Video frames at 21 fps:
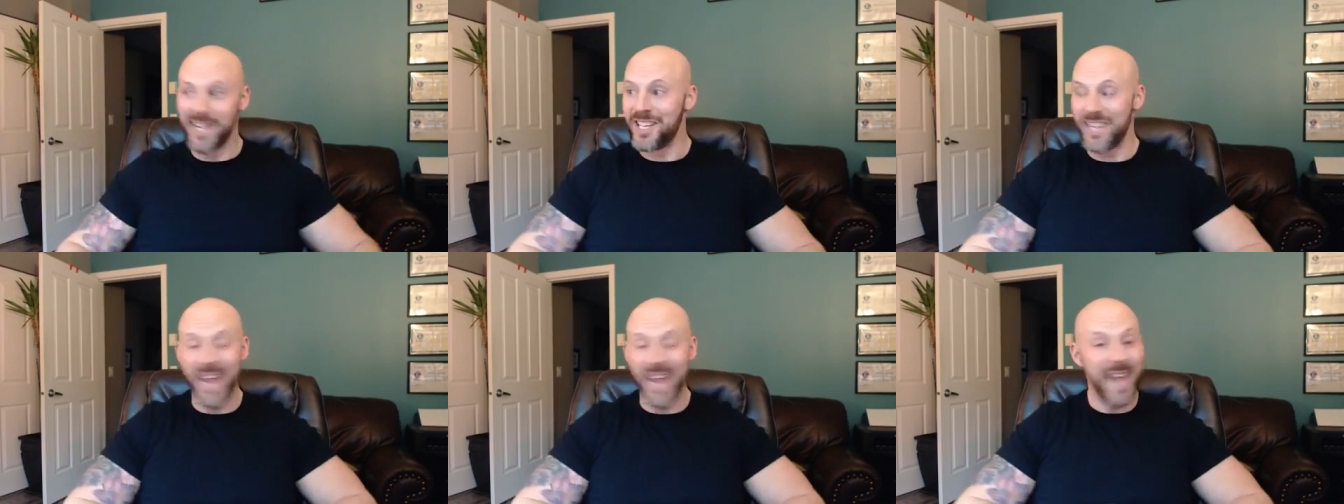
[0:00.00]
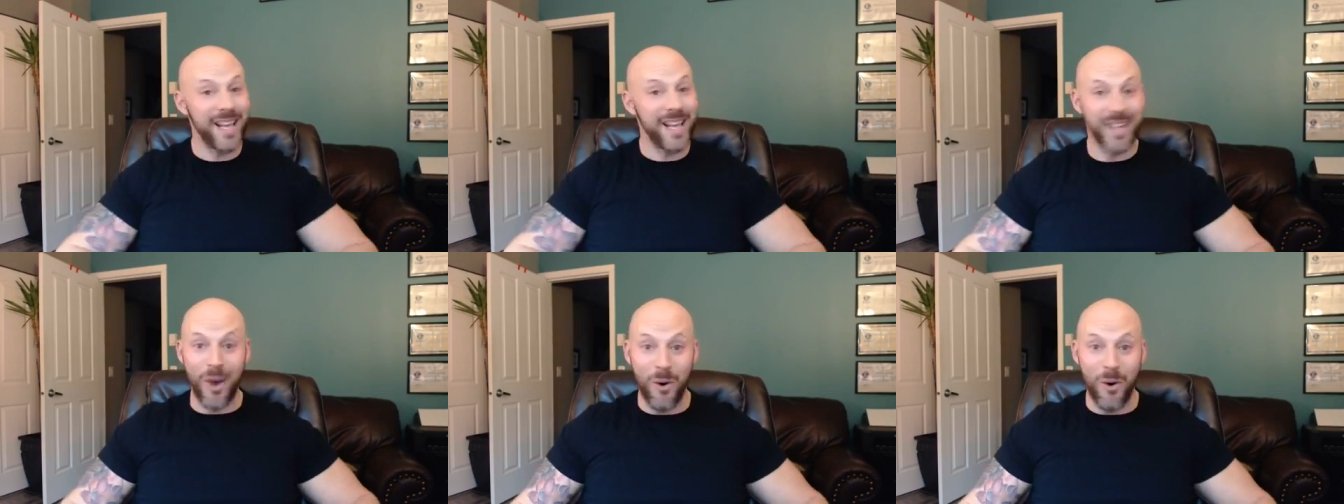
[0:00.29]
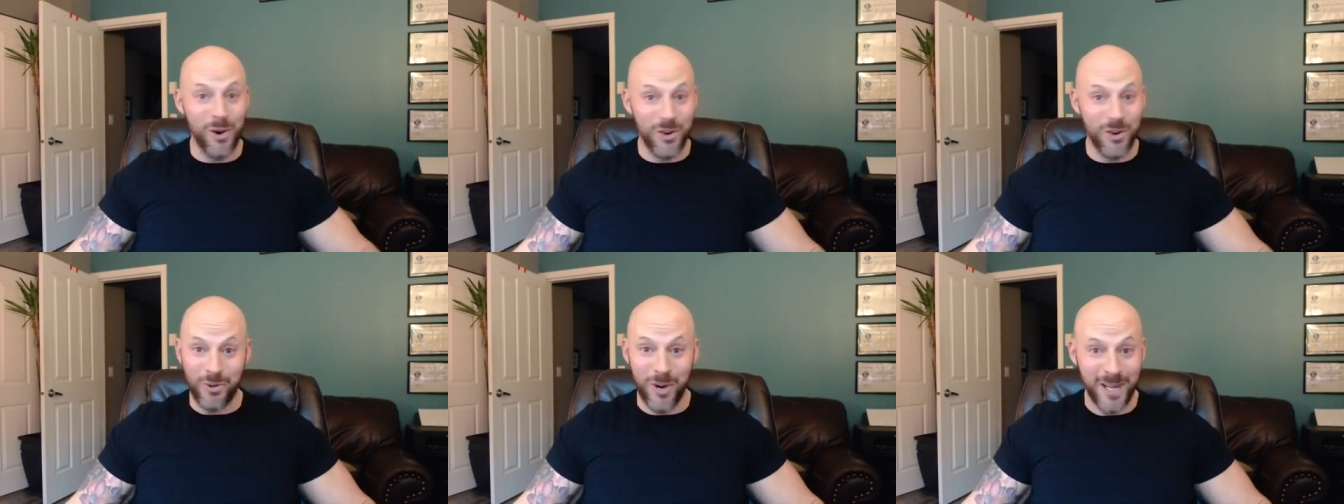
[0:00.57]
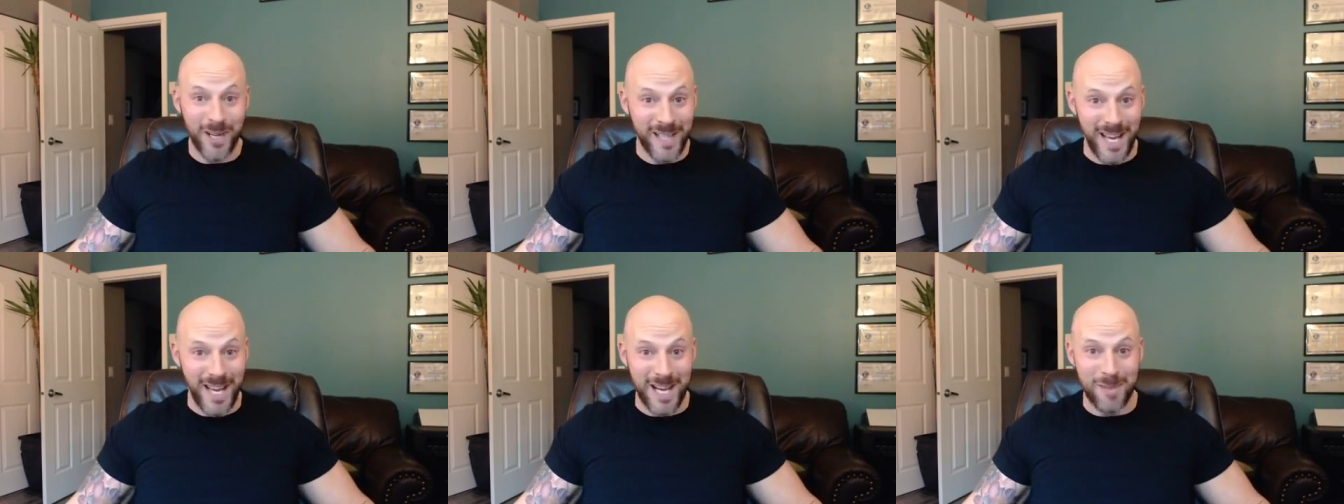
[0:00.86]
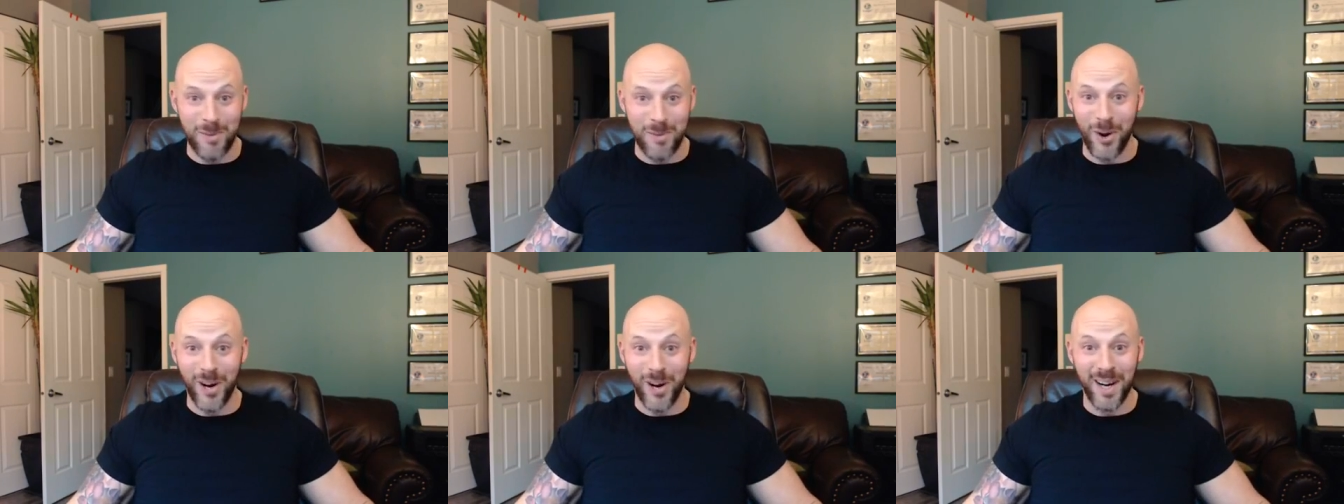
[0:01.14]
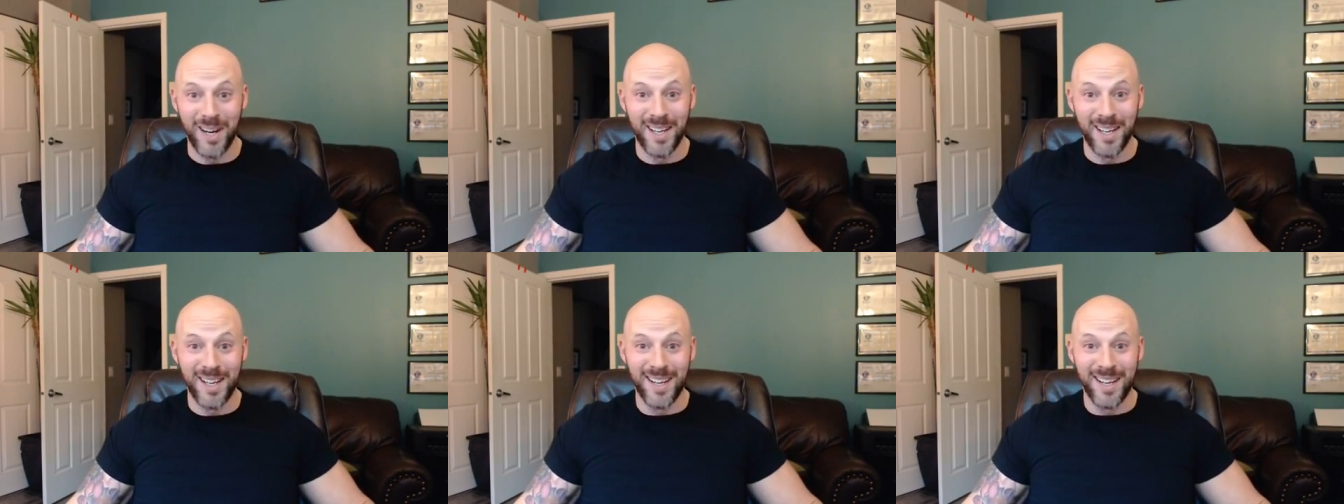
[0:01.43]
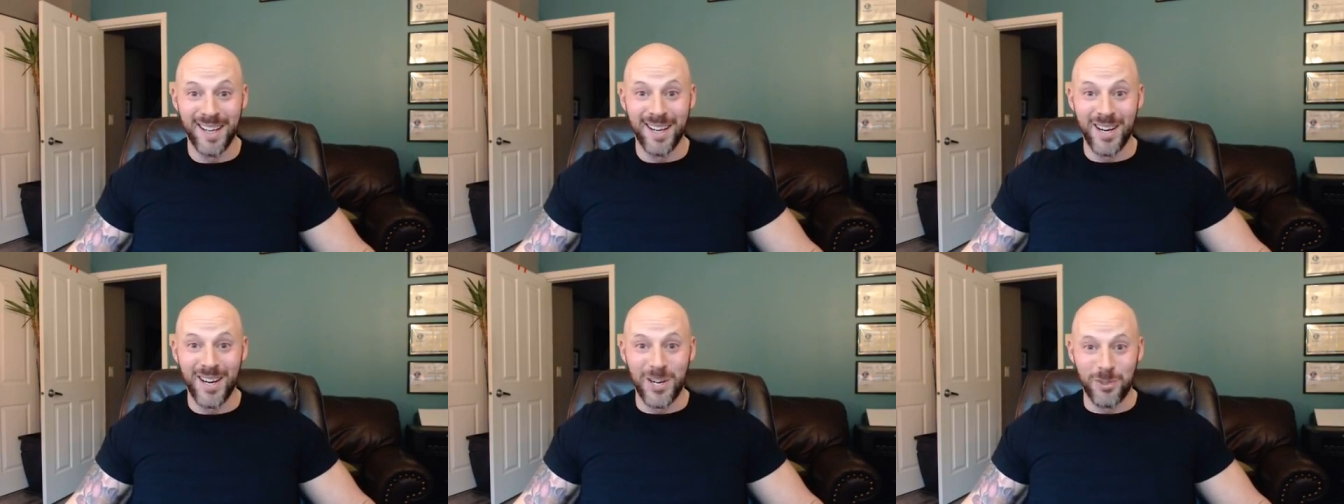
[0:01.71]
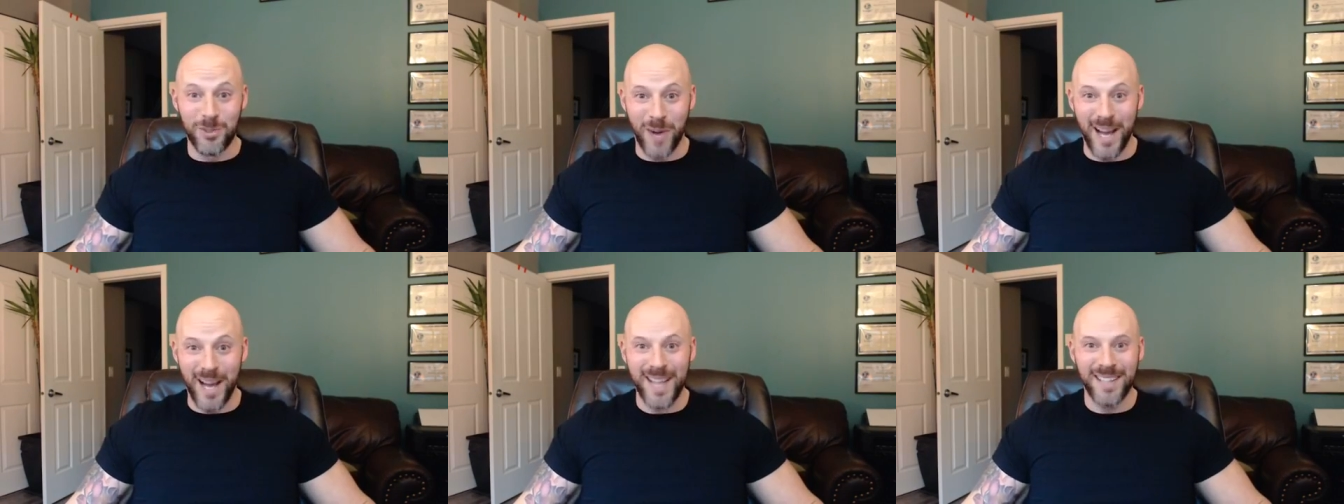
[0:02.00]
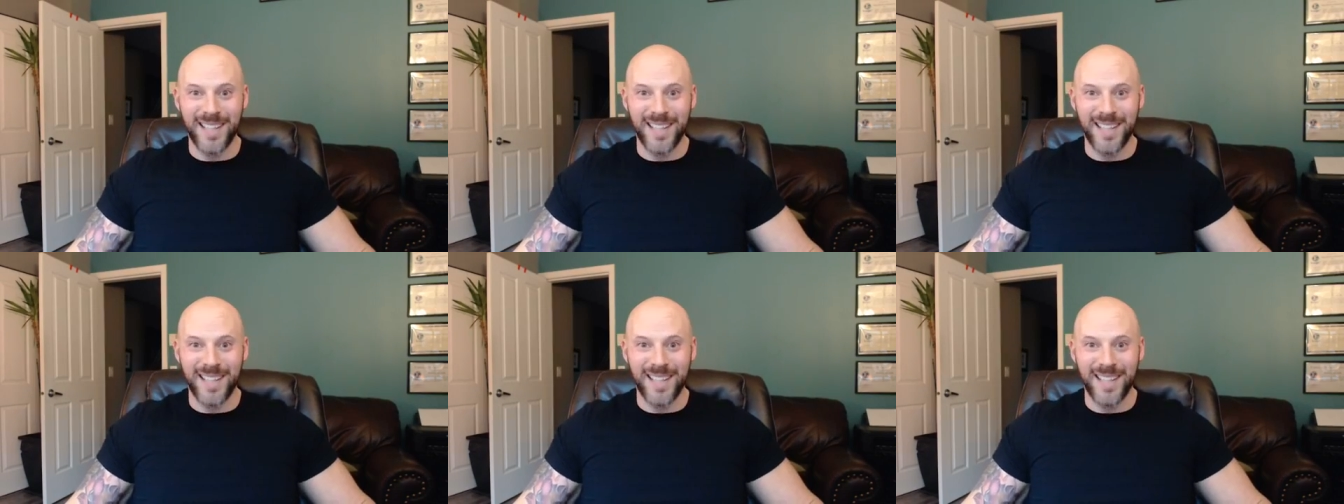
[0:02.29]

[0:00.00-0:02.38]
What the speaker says: You ain't going to work anymore, right?